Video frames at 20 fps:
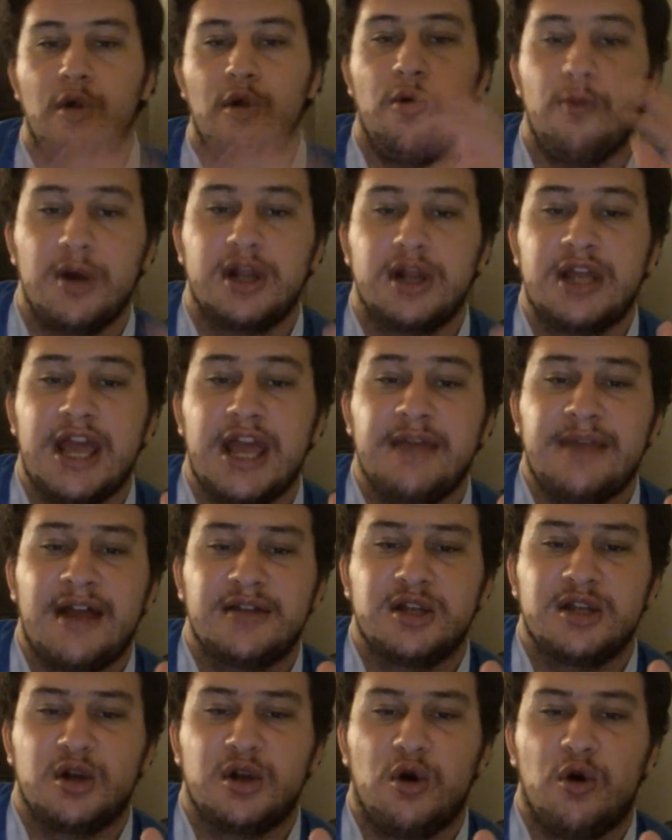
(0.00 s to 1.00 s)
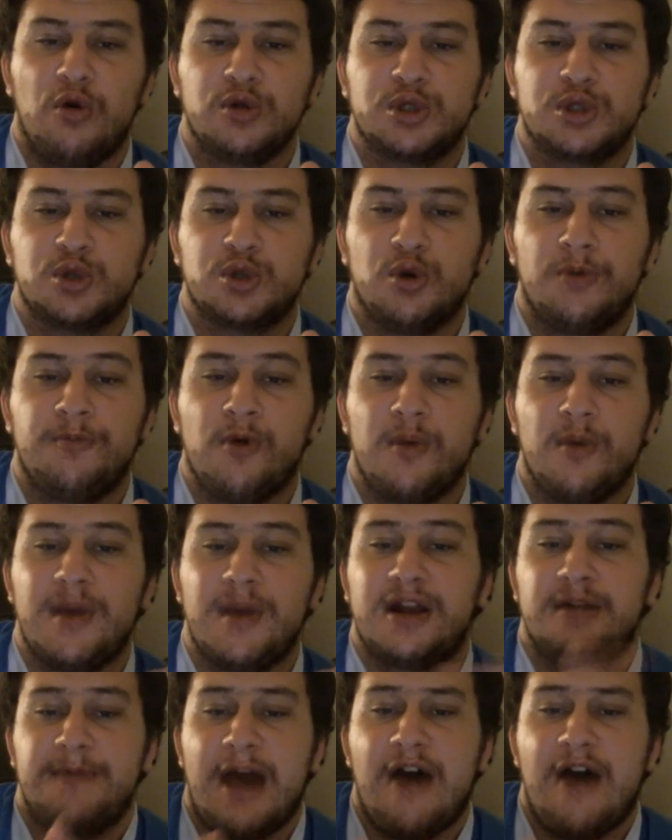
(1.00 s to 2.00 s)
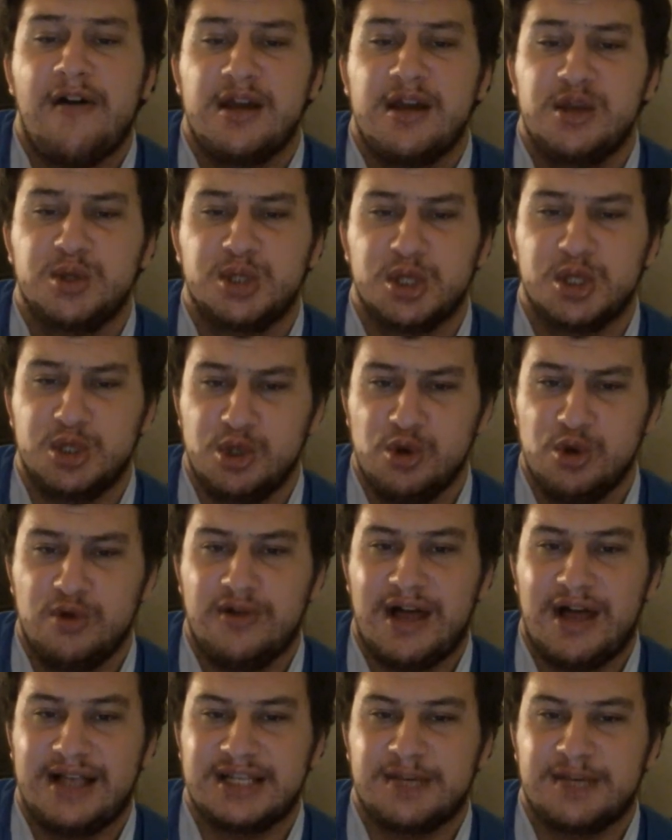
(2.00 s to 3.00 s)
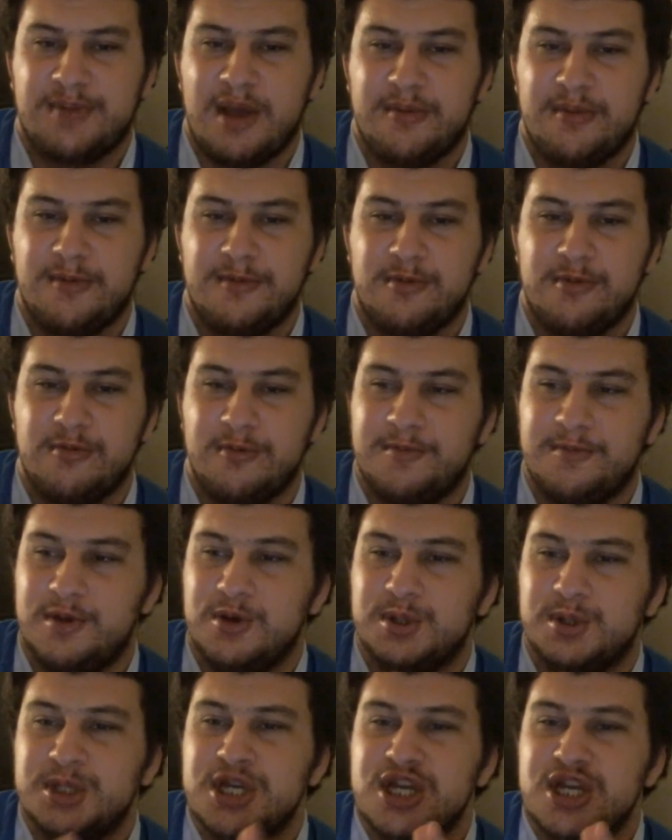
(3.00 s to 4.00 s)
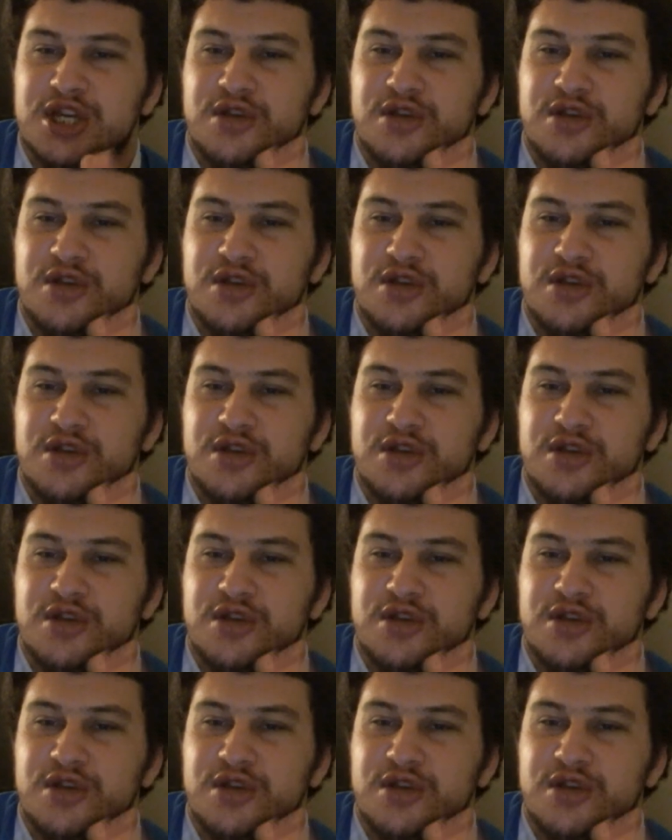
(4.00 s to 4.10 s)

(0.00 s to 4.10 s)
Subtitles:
When it came down to the old school format of how I used to do classic pay-per-view reviews,